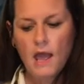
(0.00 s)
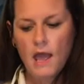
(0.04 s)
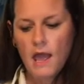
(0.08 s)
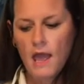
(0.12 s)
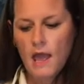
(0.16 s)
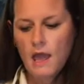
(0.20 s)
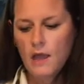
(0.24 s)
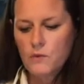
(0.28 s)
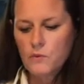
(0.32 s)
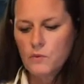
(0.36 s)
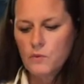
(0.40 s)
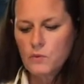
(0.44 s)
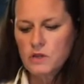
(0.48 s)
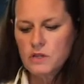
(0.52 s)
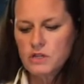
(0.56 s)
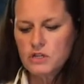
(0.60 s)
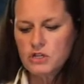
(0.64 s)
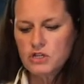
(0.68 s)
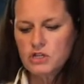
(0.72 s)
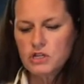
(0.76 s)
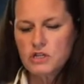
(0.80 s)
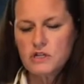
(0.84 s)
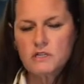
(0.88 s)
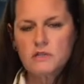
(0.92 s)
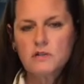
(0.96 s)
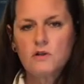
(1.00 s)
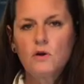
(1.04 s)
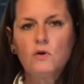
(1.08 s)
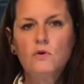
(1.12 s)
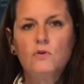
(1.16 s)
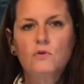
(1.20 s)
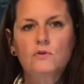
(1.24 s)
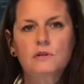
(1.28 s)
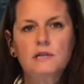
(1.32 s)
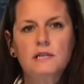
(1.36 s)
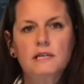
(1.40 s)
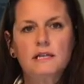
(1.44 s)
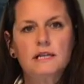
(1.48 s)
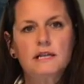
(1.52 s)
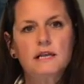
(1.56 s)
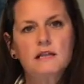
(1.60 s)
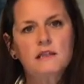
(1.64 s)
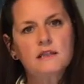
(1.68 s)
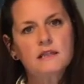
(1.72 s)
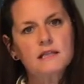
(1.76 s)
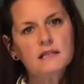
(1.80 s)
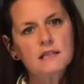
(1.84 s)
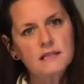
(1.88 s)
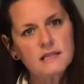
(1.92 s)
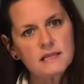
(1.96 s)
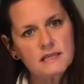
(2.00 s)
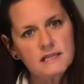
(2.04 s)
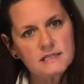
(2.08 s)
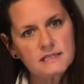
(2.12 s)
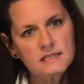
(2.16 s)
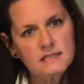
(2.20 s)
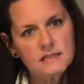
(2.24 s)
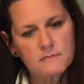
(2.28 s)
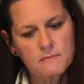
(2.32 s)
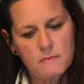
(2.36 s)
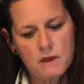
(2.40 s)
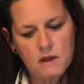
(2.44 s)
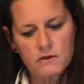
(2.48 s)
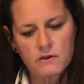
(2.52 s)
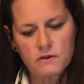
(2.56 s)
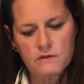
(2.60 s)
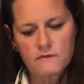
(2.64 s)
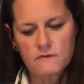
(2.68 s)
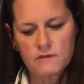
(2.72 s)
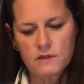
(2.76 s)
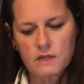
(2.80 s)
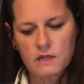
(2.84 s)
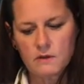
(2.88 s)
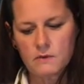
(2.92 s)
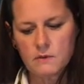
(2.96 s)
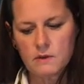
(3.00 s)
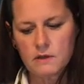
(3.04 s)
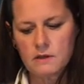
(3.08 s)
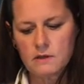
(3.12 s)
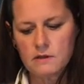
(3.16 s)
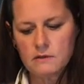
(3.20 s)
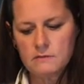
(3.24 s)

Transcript: and which is holding the least amount of liquid.